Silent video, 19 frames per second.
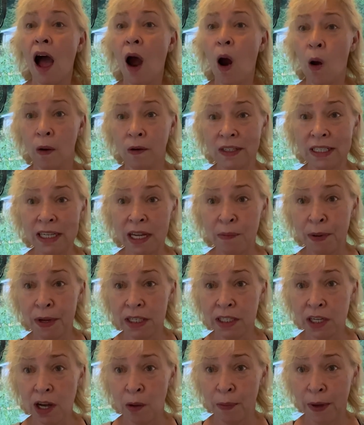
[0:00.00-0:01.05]
I harvested
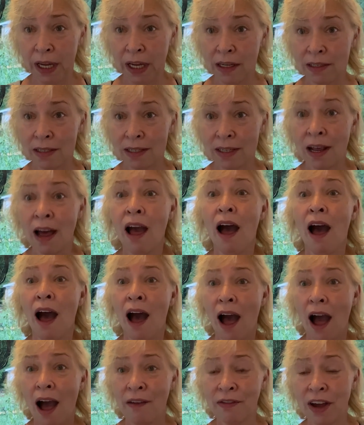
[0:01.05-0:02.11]
pinto beans.
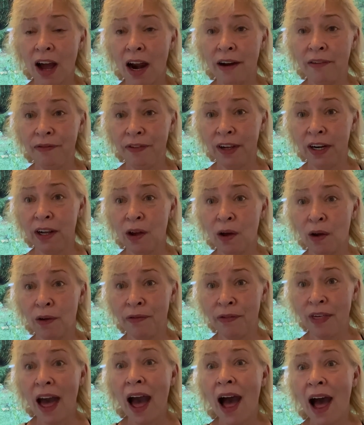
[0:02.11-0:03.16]
I've got a video
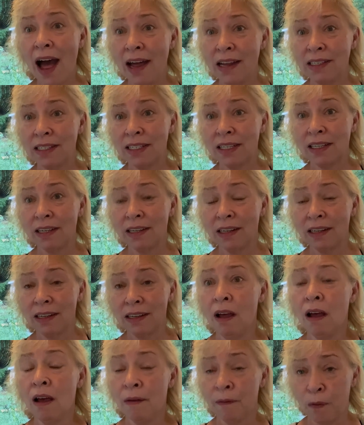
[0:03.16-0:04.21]
of that
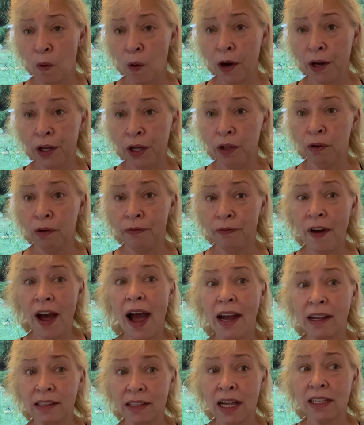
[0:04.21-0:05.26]
for you. In
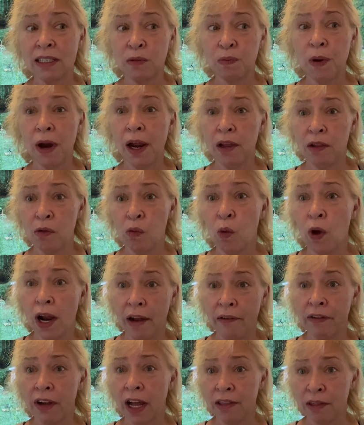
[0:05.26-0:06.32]
fact, that's probably the one
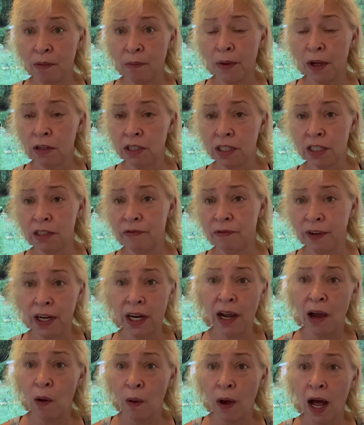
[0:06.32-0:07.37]
I've got the most
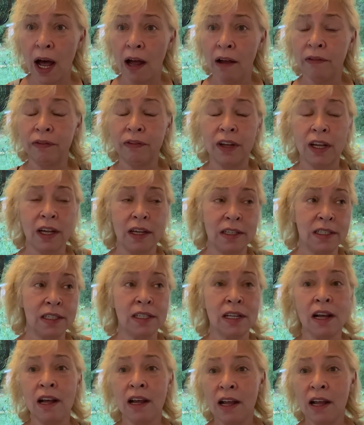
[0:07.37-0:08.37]
video of because